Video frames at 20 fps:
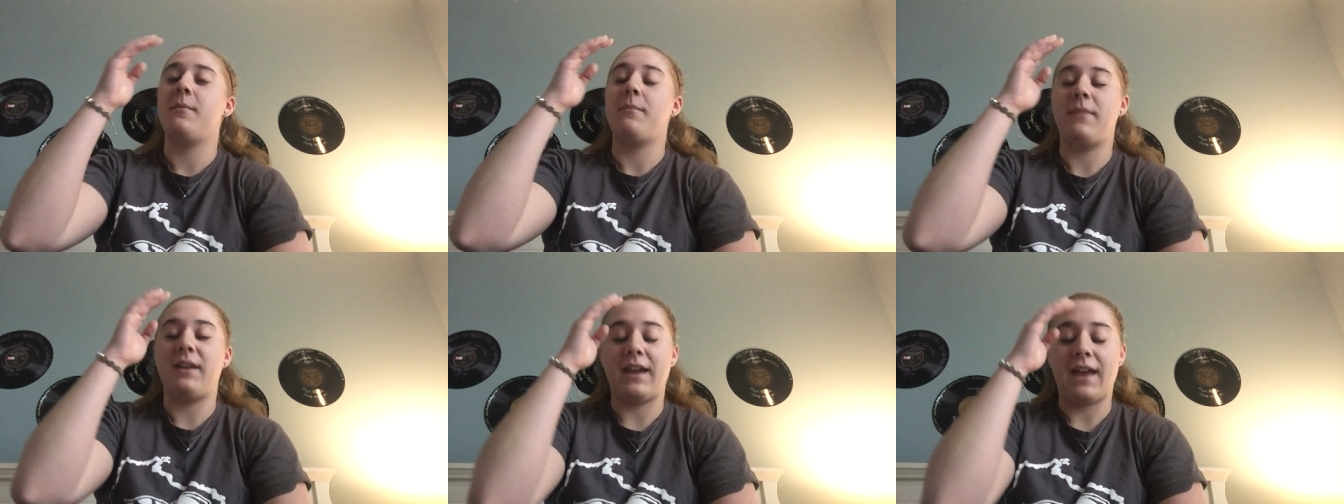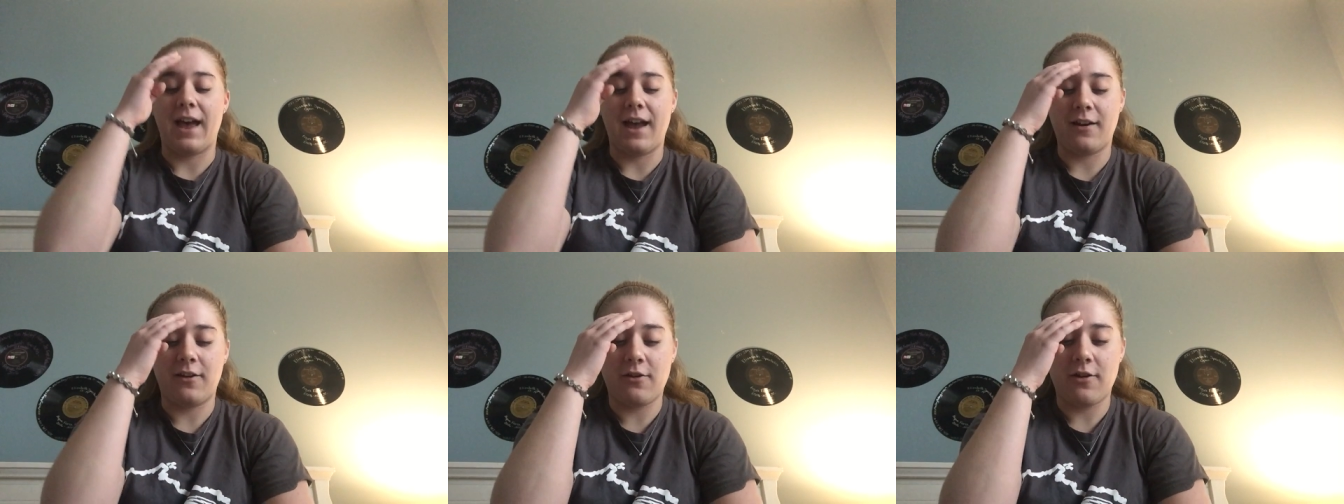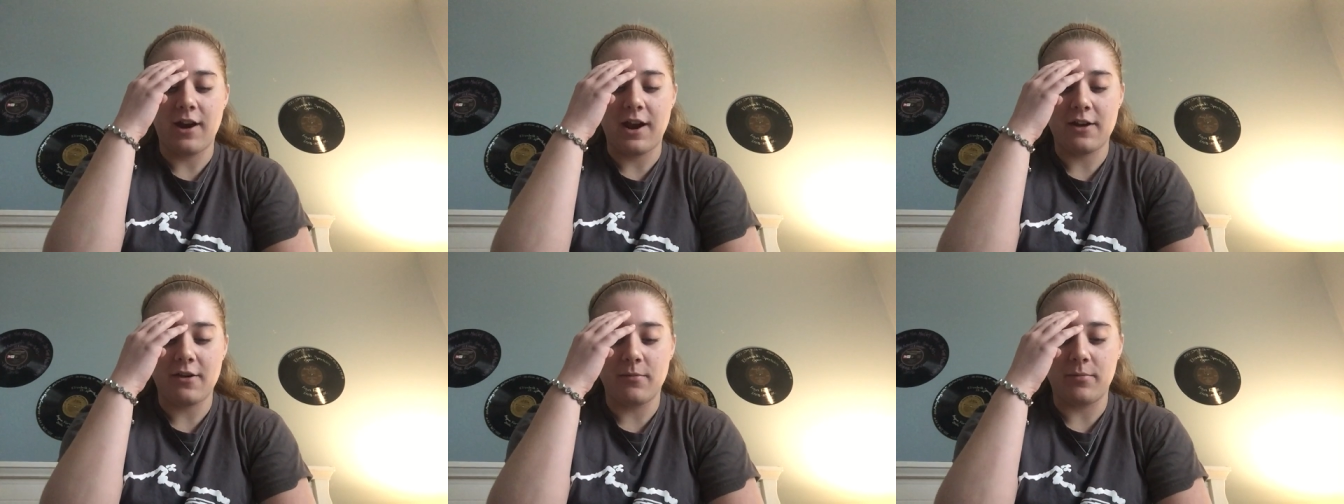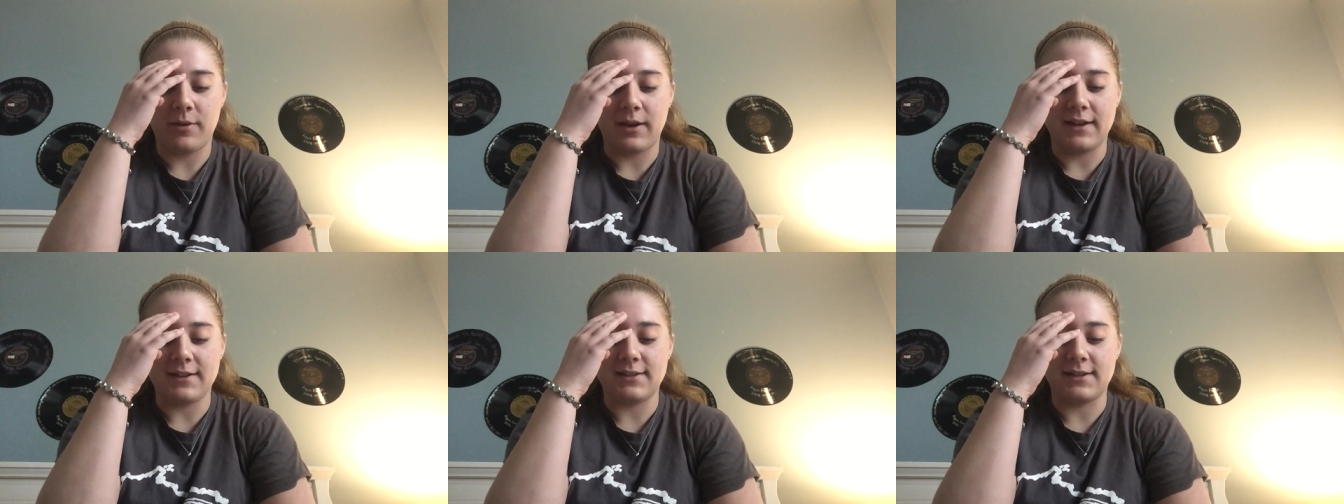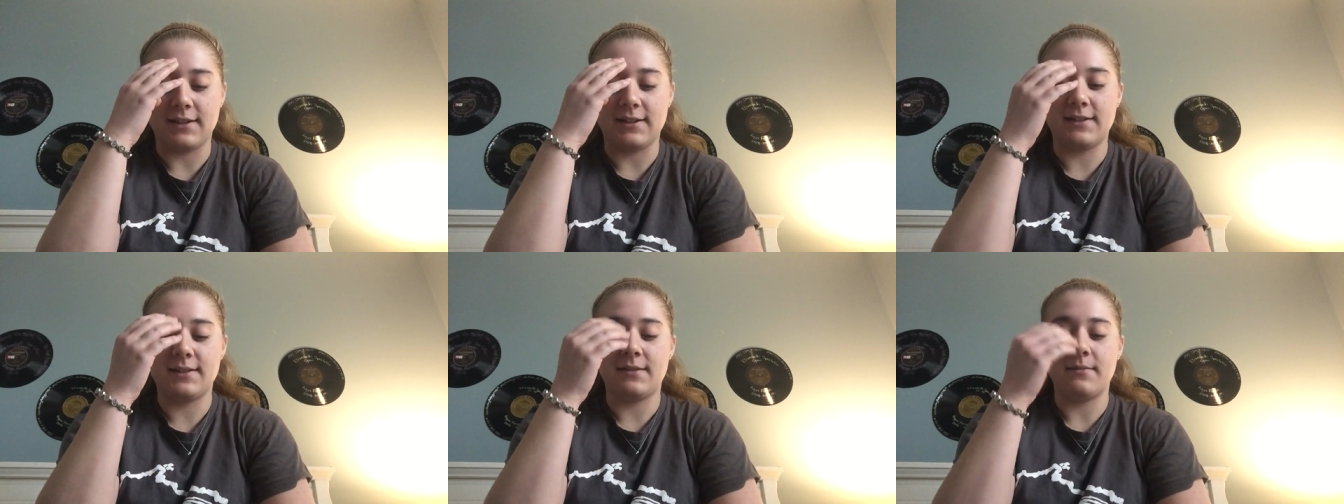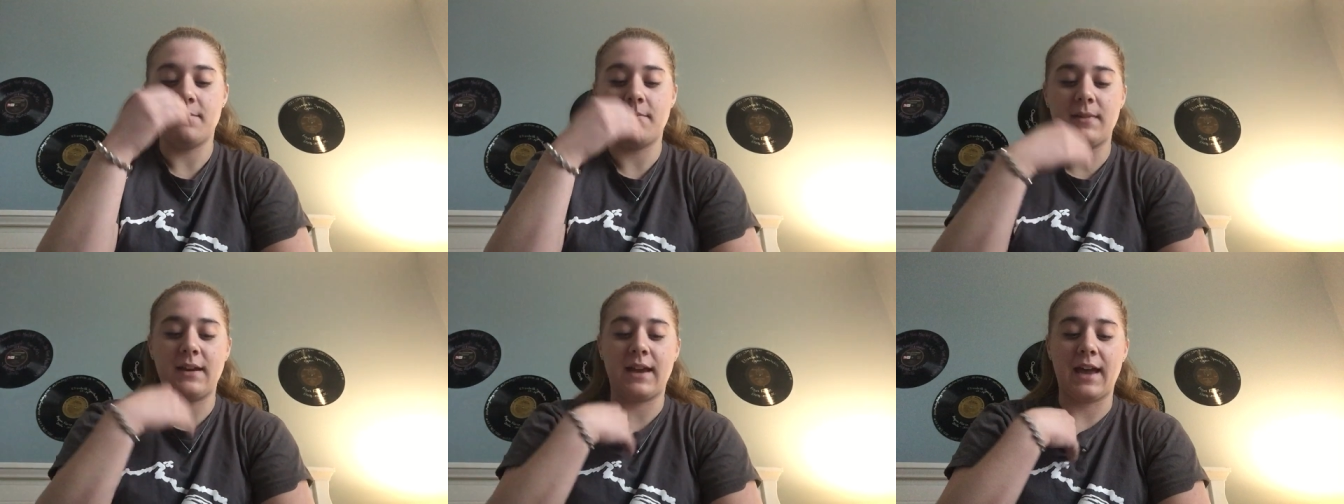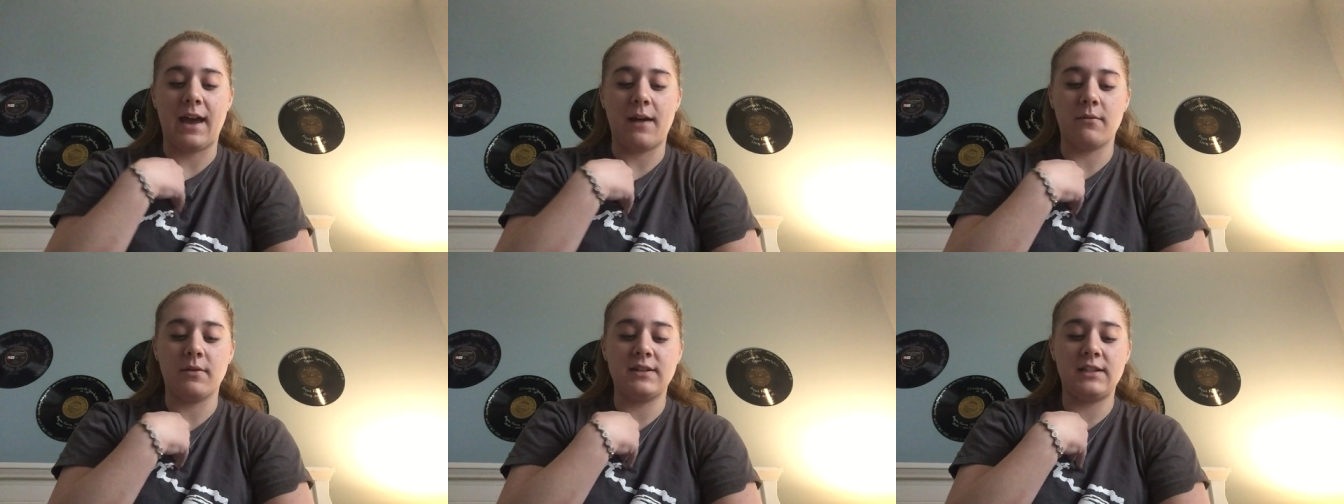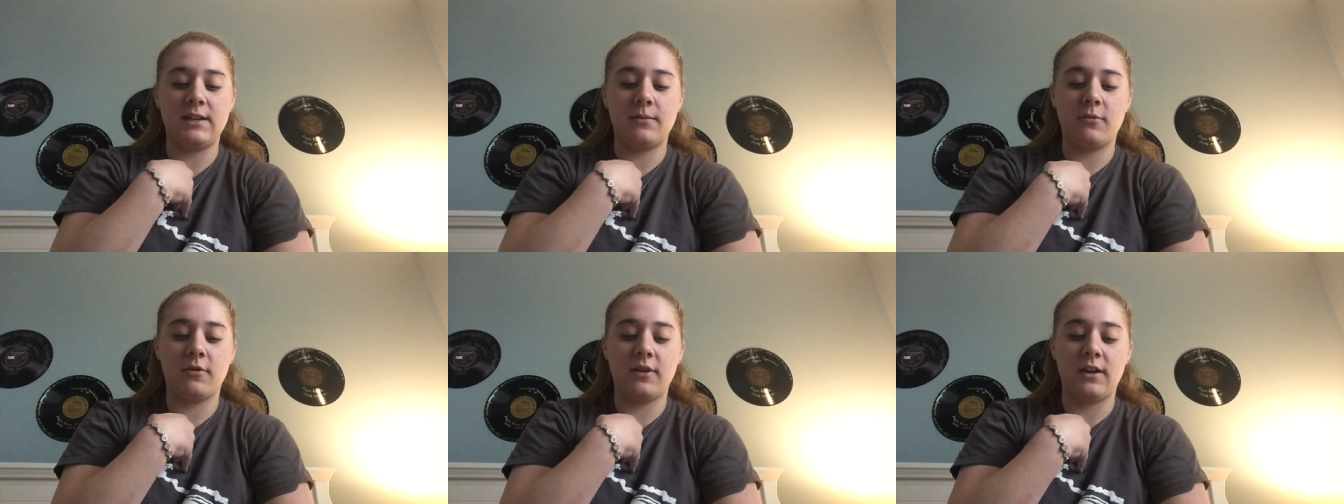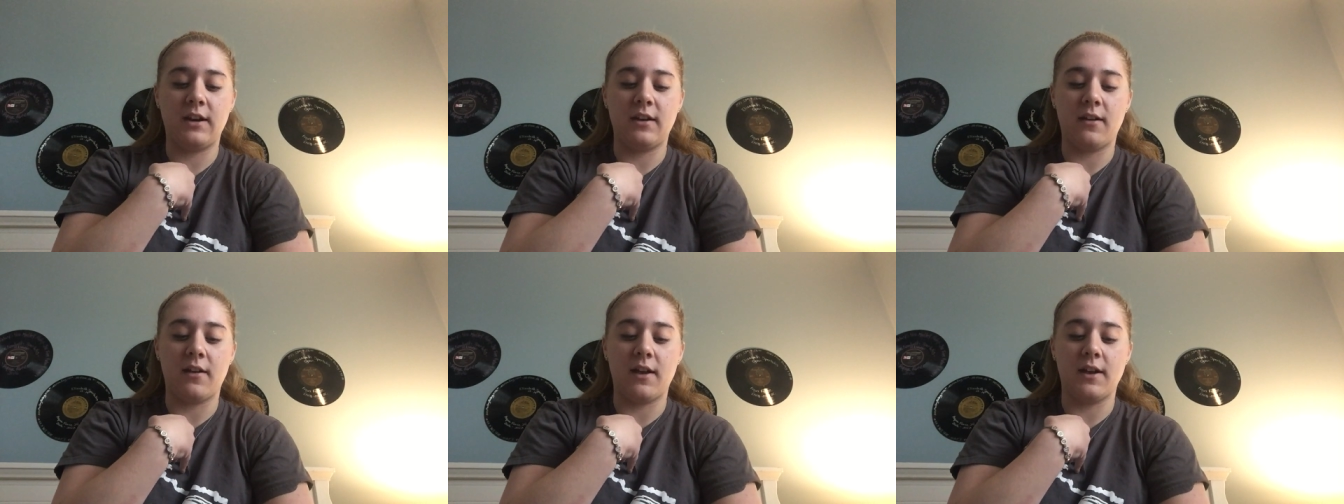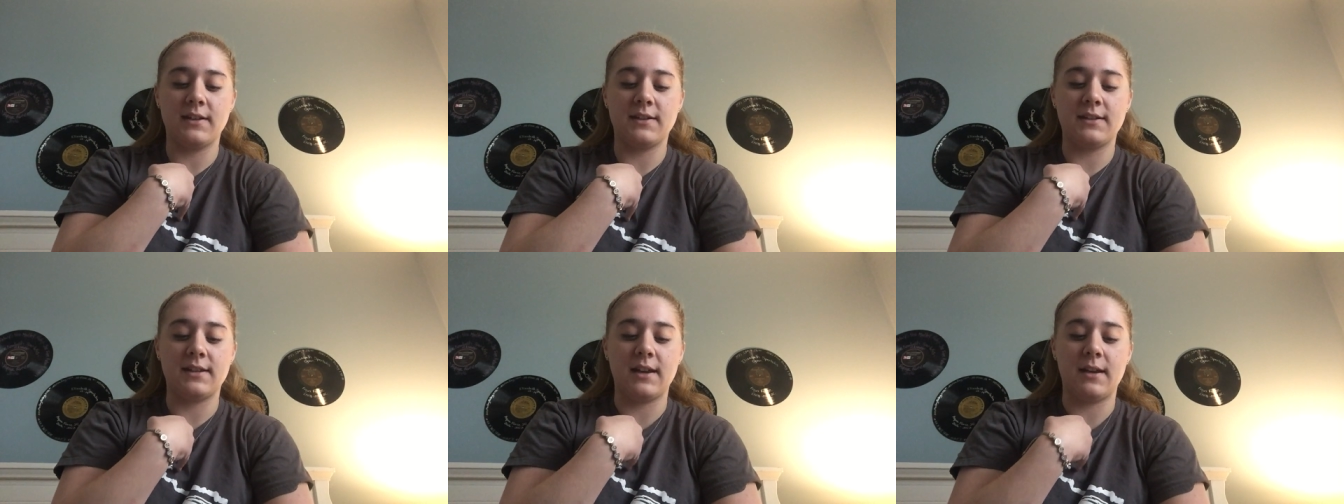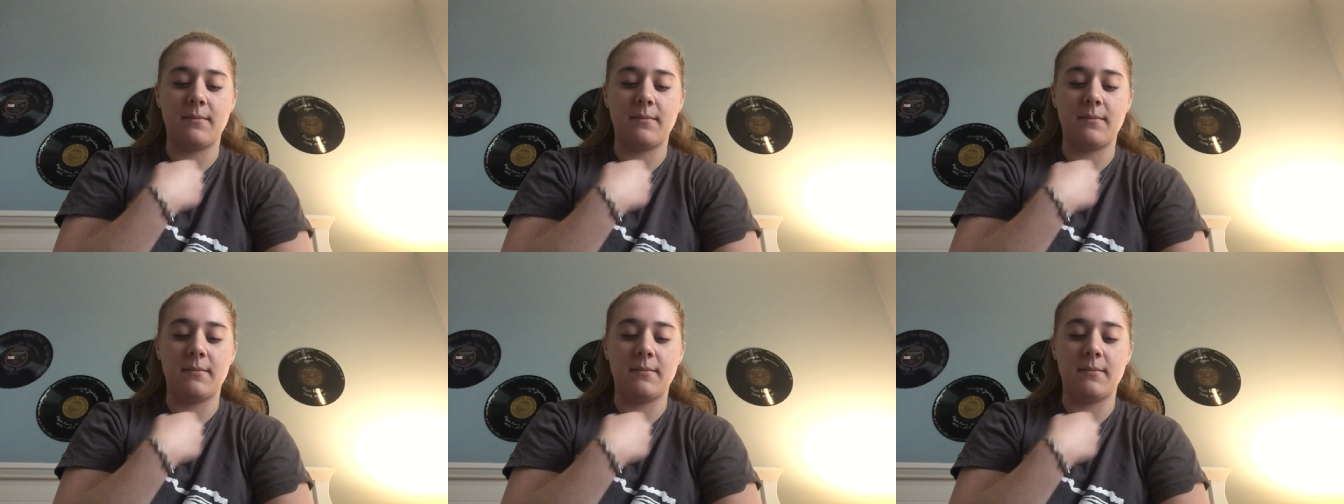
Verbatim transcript: May God, Creator, bless us. May God, Redeemer, heal us.